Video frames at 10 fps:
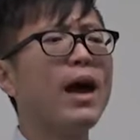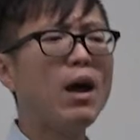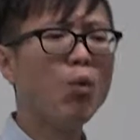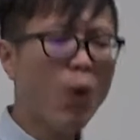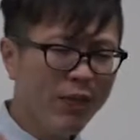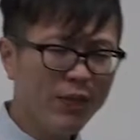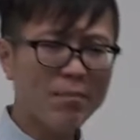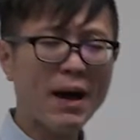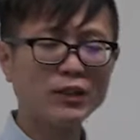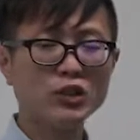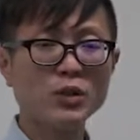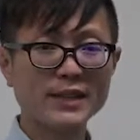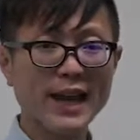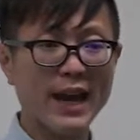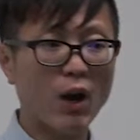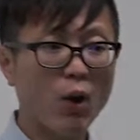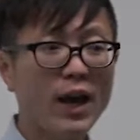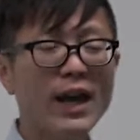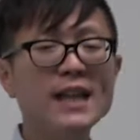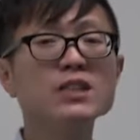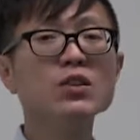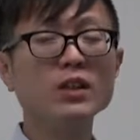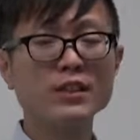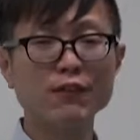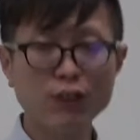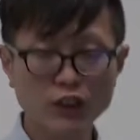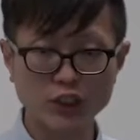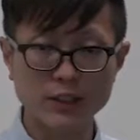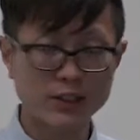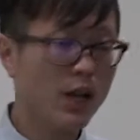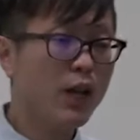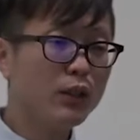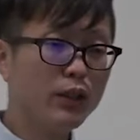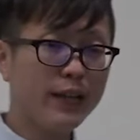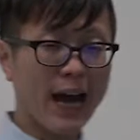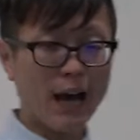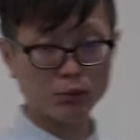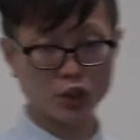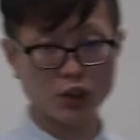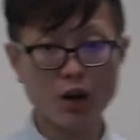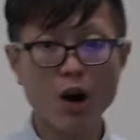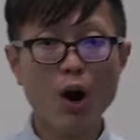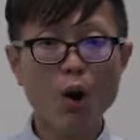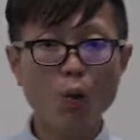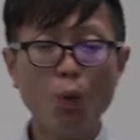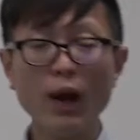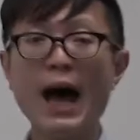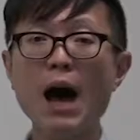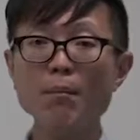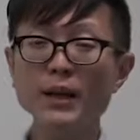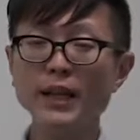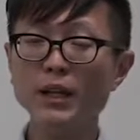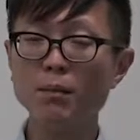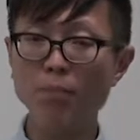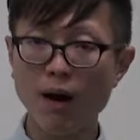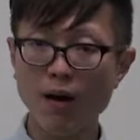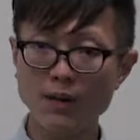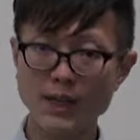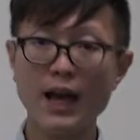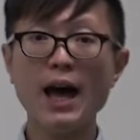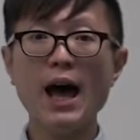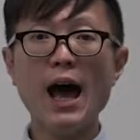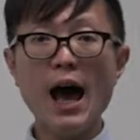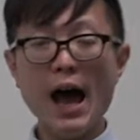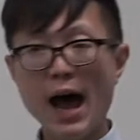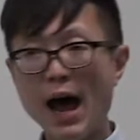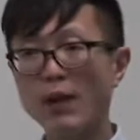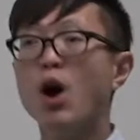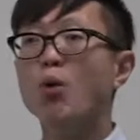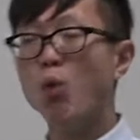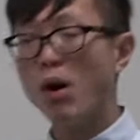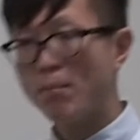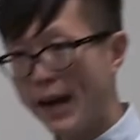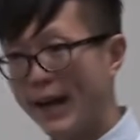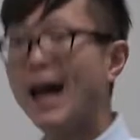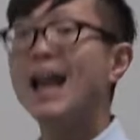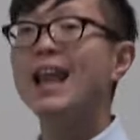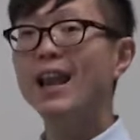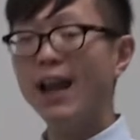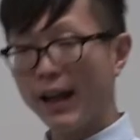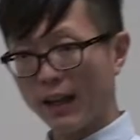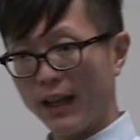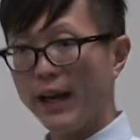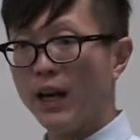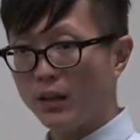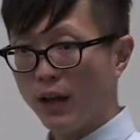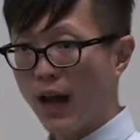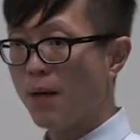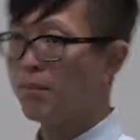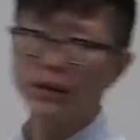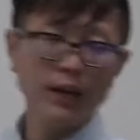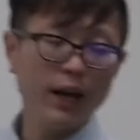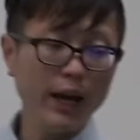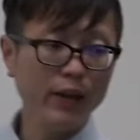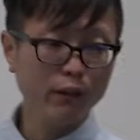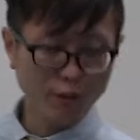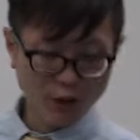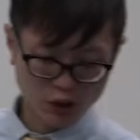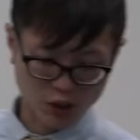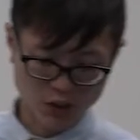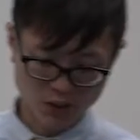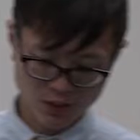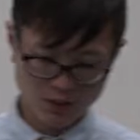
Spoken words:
a one-dimensional scale is not sufficient to capture what happened in the past and what may likely to happen in the future.